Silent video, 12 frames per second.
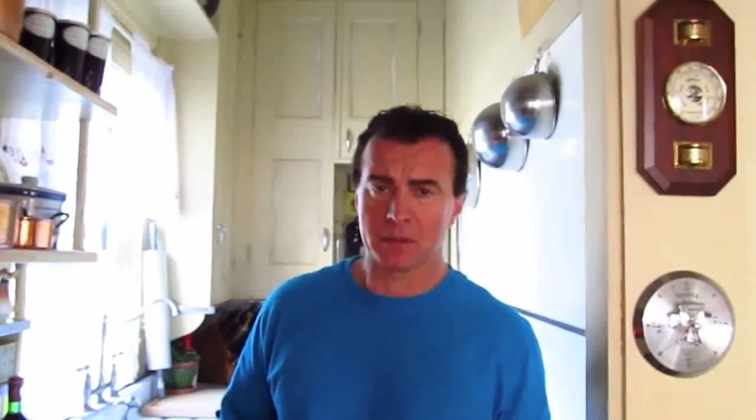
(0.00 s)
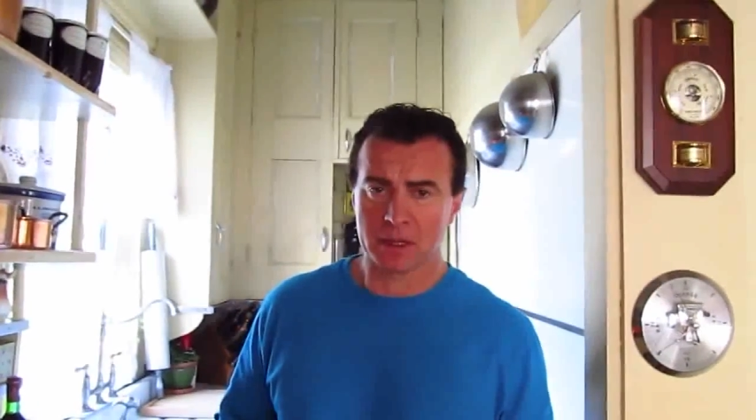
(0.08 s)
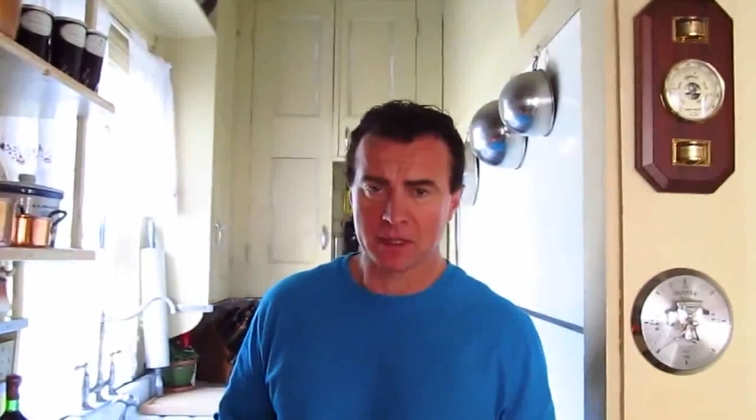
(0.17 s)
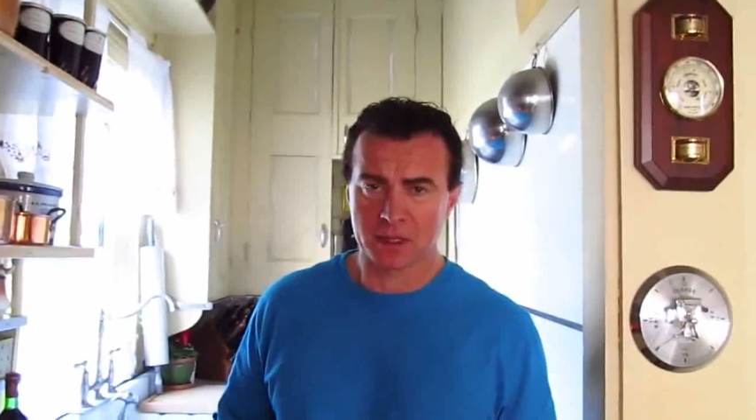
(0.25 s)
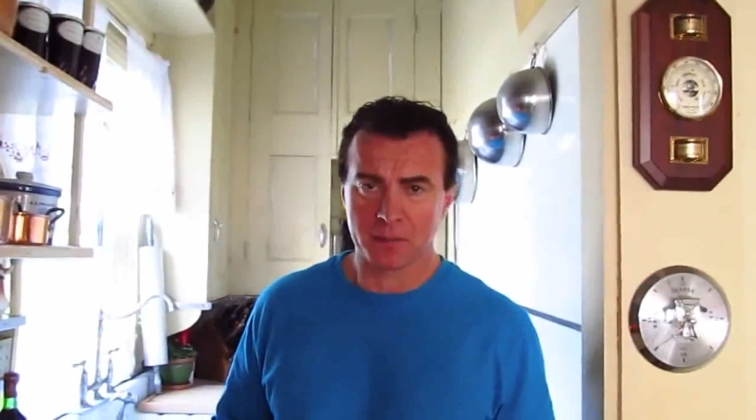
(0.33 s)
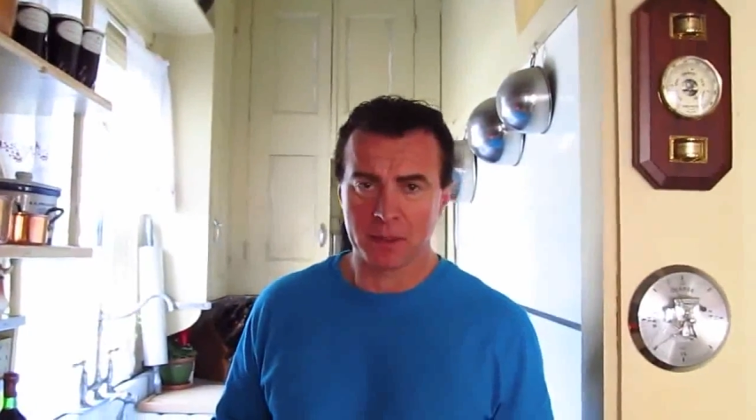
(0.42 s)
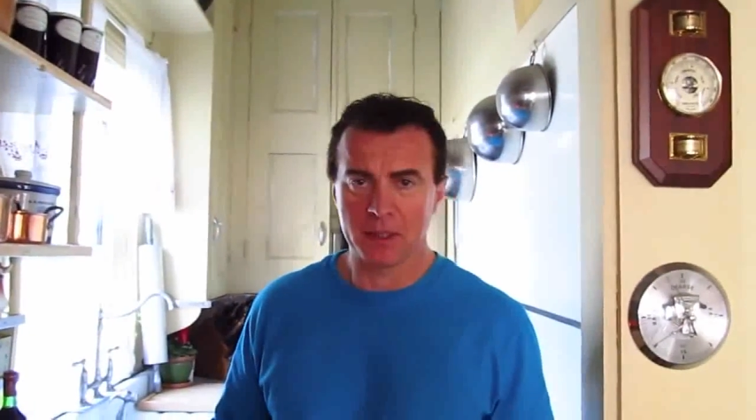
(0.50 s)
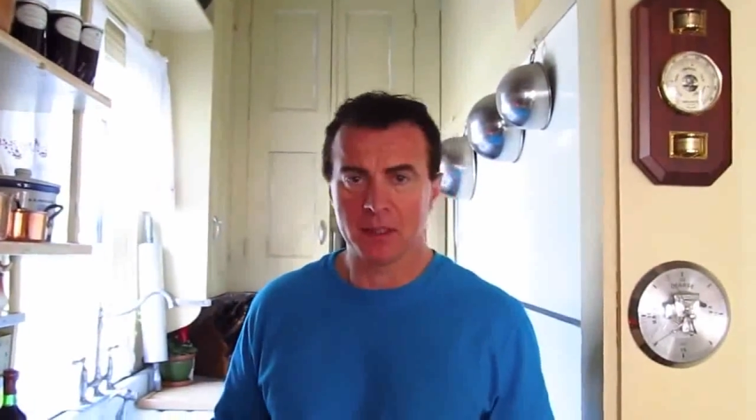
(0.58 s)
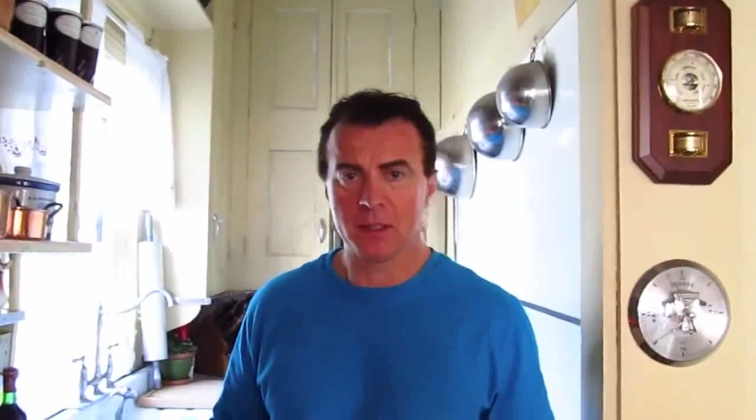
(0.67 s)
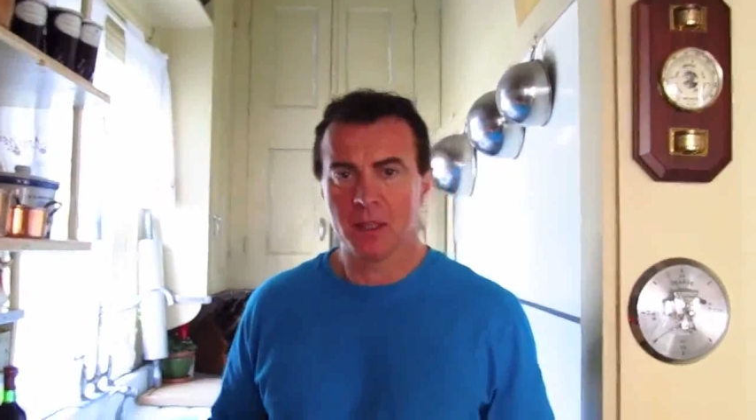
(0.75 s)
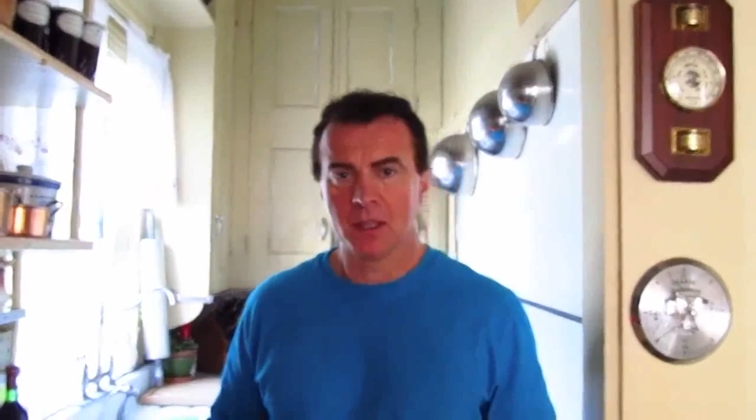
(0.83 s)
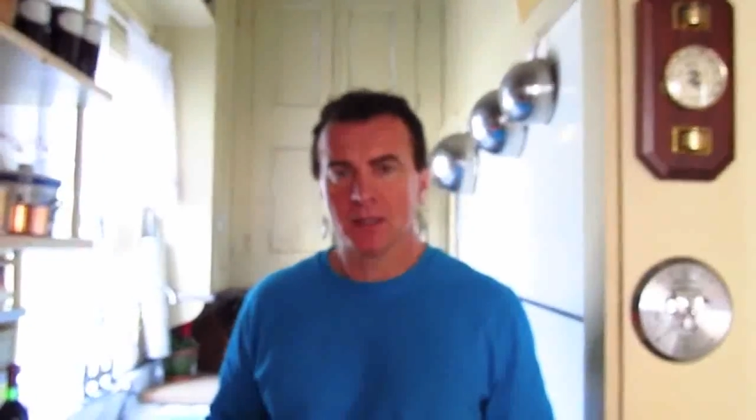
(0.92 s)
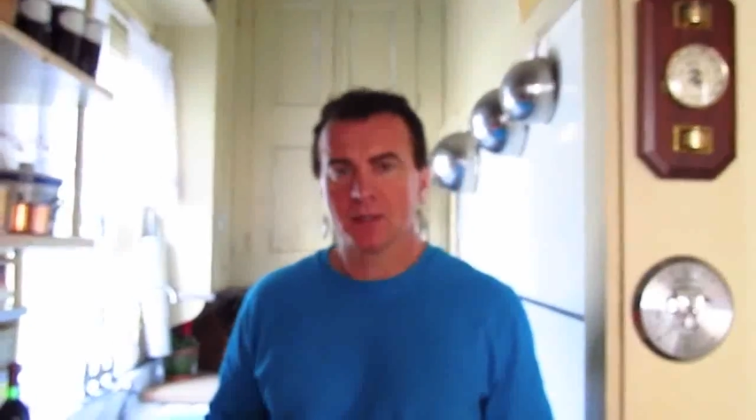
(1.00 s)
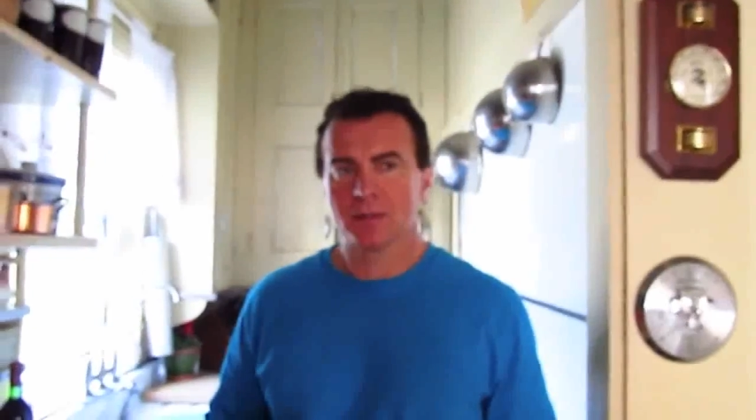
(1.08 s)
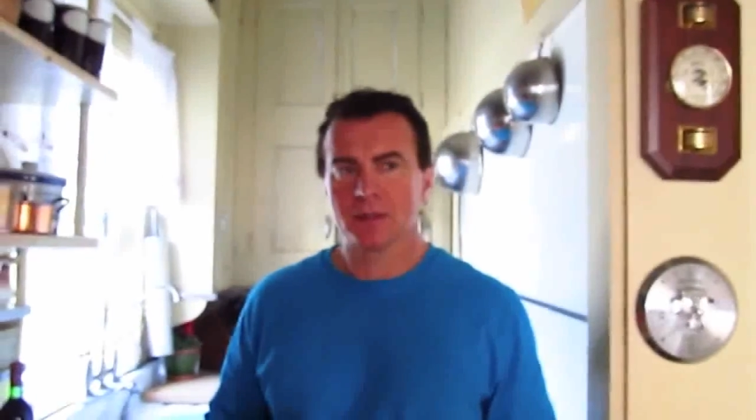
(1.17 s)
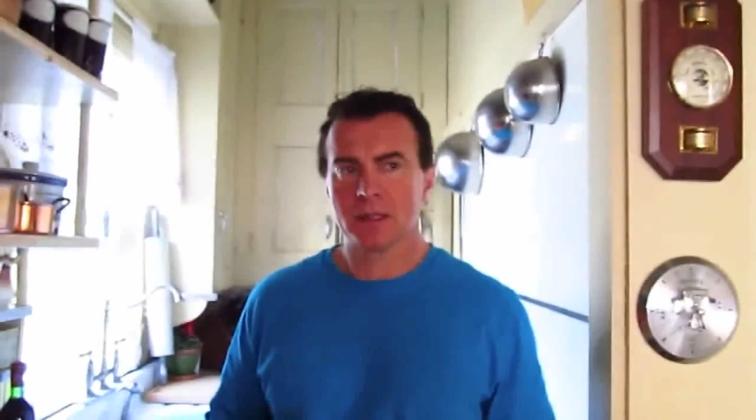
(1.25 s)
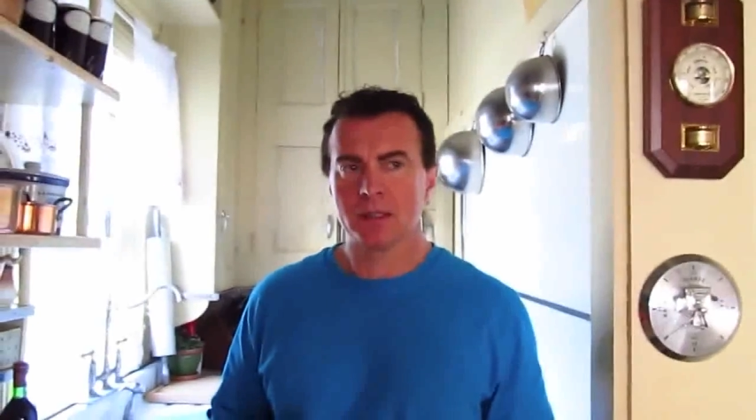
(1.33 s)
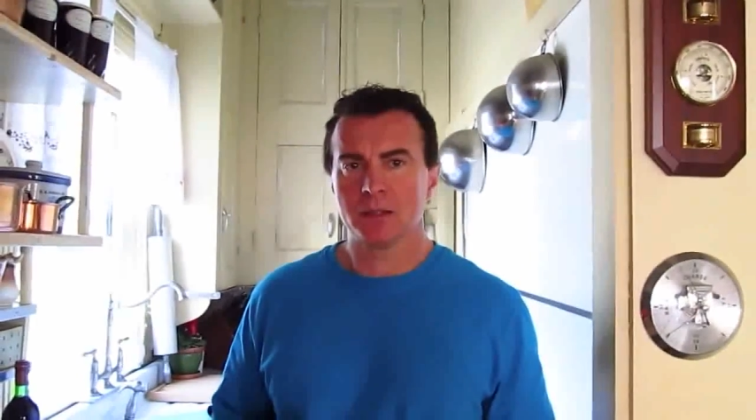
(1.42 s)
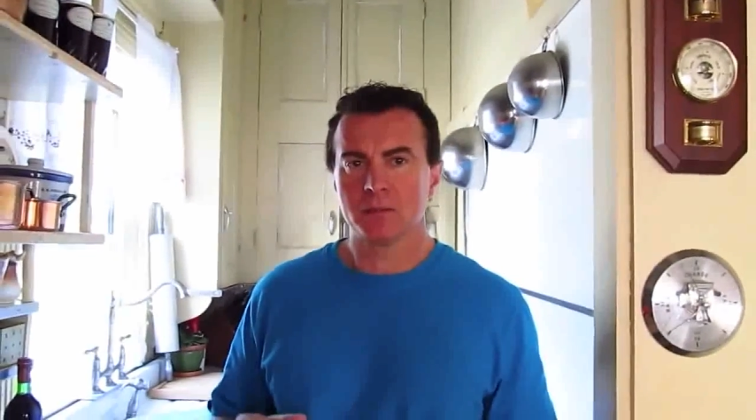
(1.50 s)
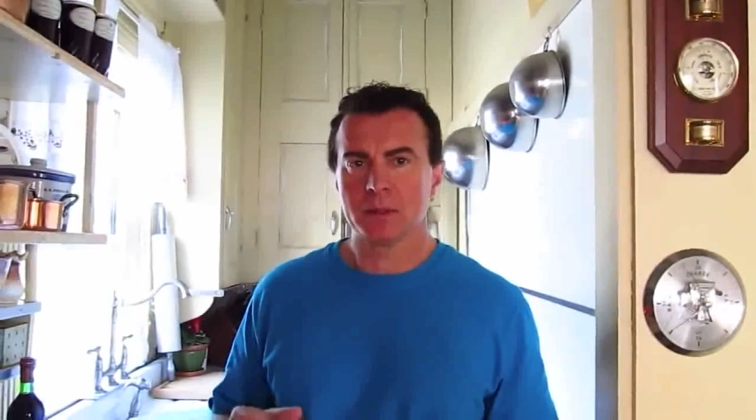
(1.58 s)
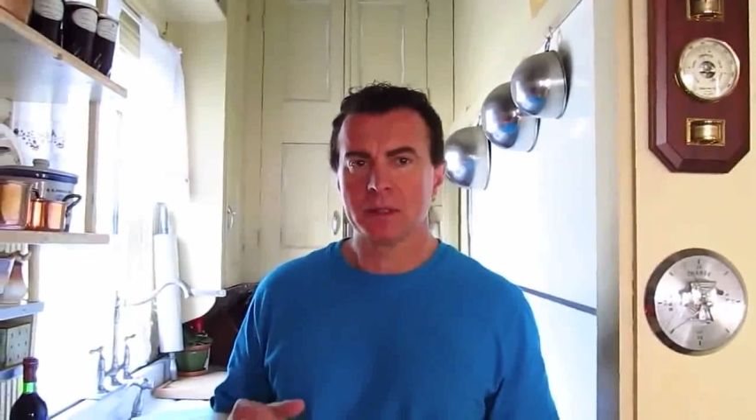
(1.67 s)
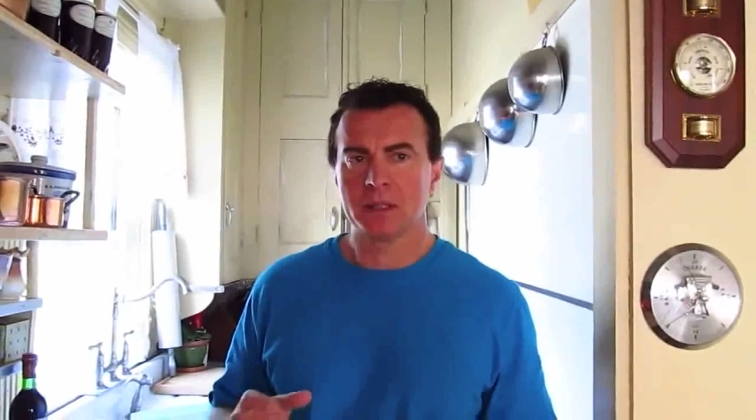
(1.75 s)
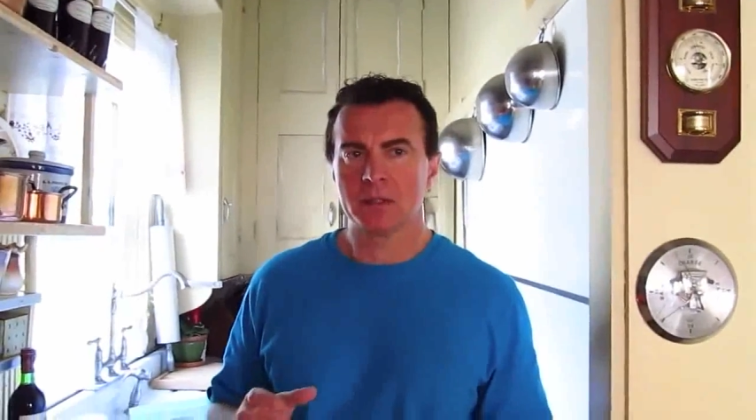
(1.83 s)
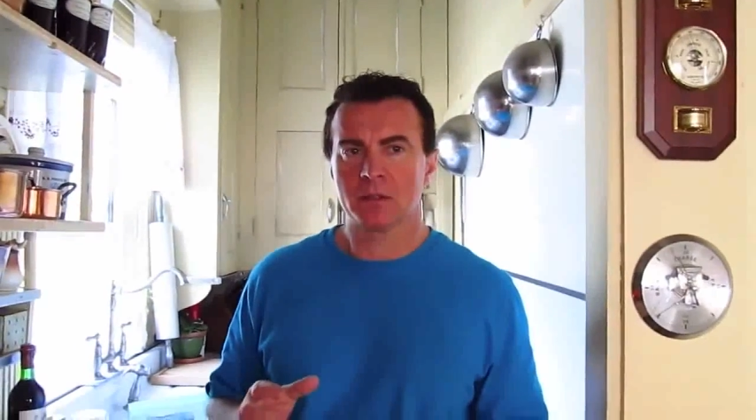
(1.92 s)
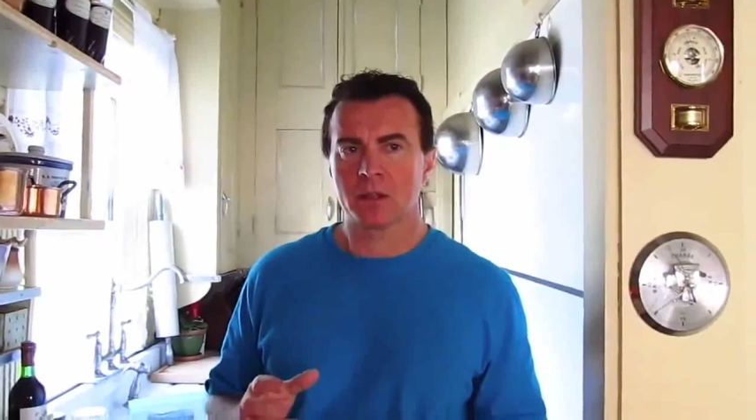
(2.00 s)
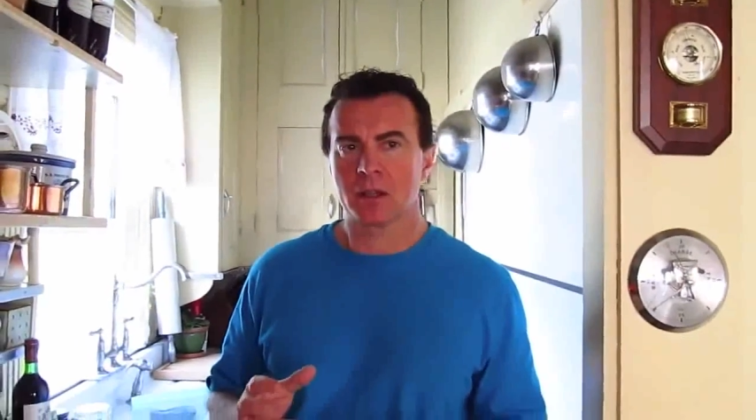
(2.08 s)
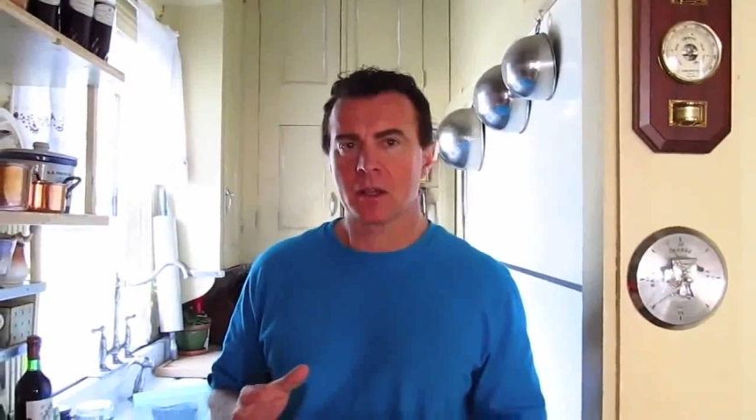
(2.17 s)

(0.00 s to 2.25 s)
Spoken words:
recipe, well, it didn't